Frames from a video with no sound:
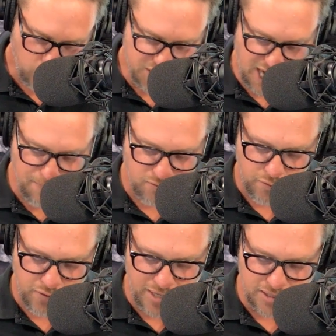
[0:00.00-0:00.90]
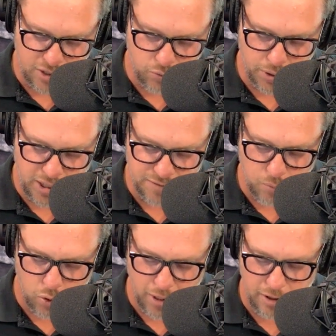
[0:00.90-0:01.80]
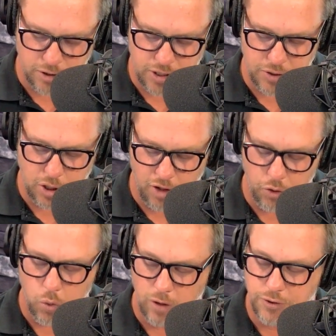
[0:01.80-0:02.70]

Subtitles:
type of event can release more energy than all the world's...